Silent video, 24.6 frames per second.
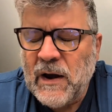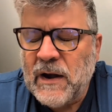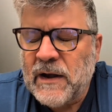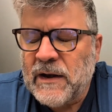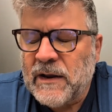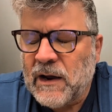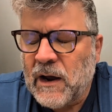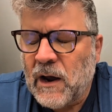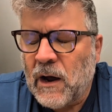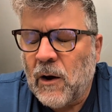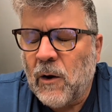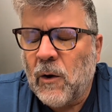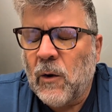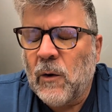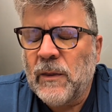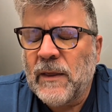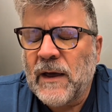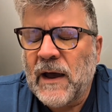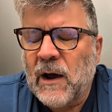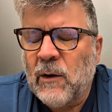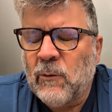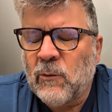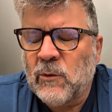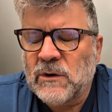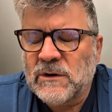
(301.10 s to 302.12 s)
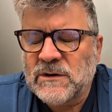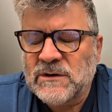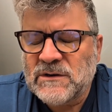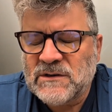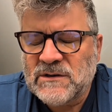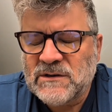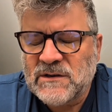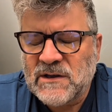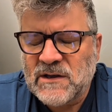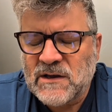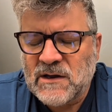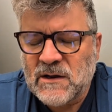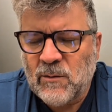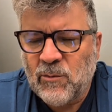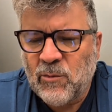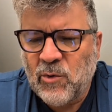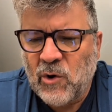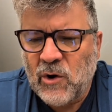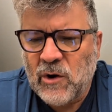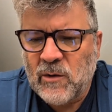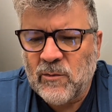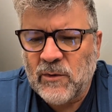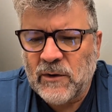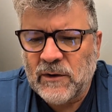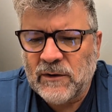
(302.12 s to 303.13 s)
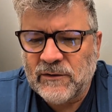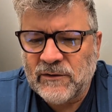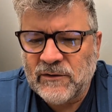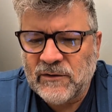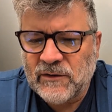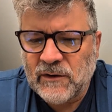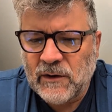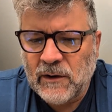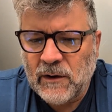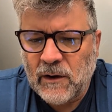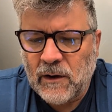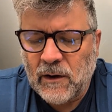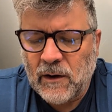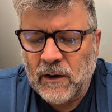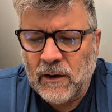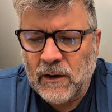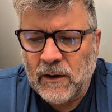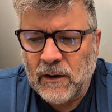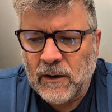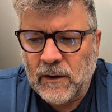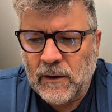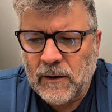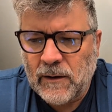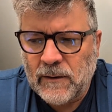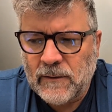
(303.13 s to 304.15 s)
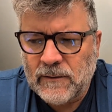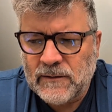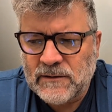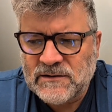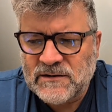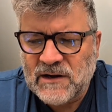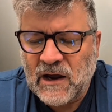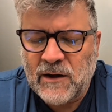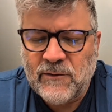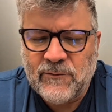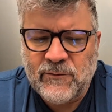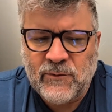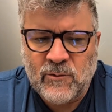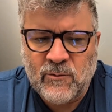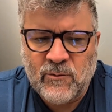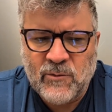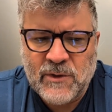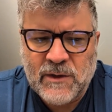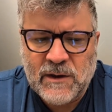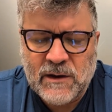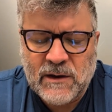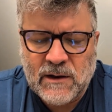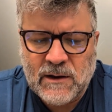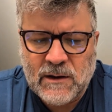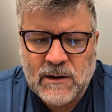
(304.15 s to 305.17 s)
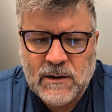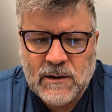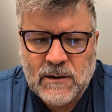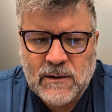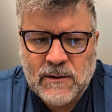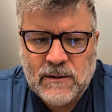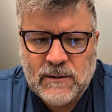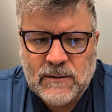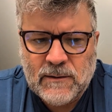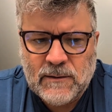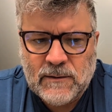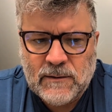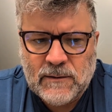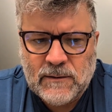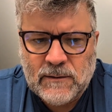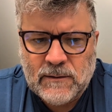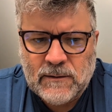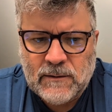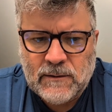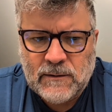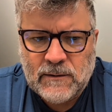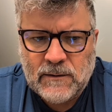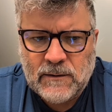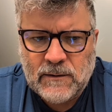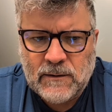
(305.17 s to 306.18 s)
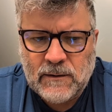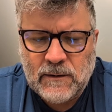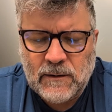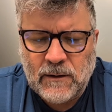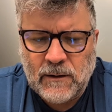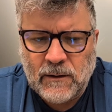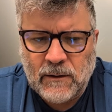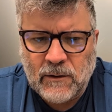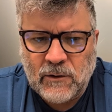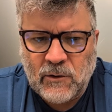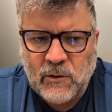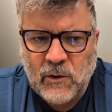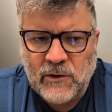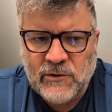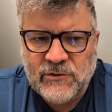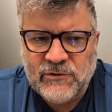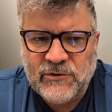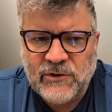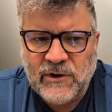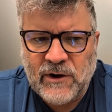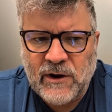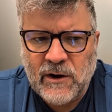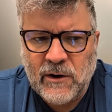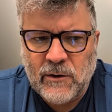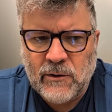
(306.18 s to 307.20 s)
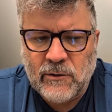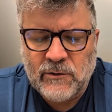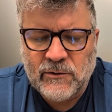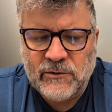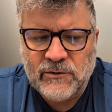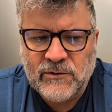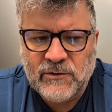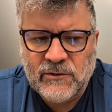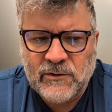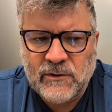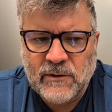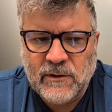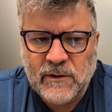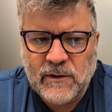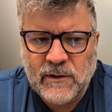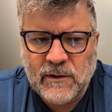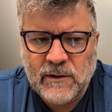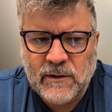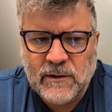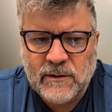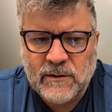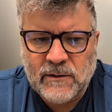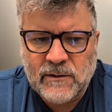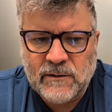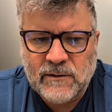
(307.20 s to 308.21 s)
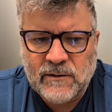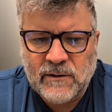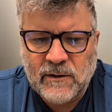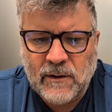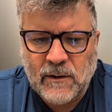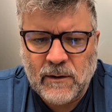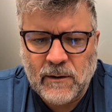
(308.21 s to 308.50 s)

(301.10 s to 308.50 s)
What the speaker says: anyhow, that was the appointment. Aside from the questionnaires and